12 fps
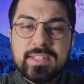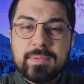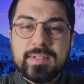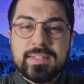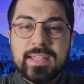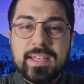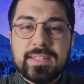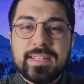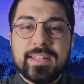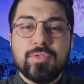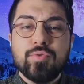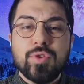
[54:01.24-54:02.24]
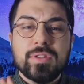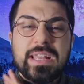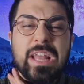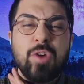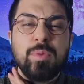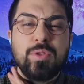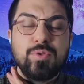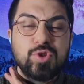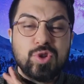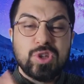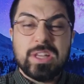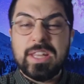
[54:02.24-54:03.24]
mistakes that do not allow me to
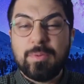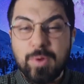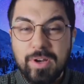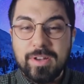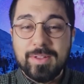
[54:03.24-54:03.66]
judge anyone.